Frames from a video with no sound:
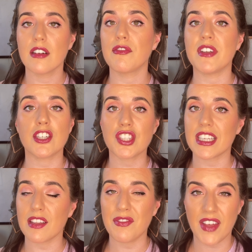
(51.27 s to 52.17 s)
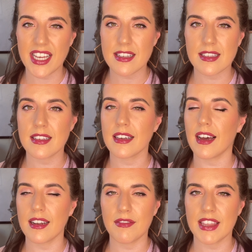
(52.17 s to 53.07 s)
finishing the face
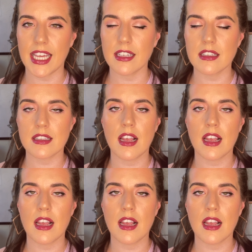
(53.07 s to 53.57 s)
kind of things.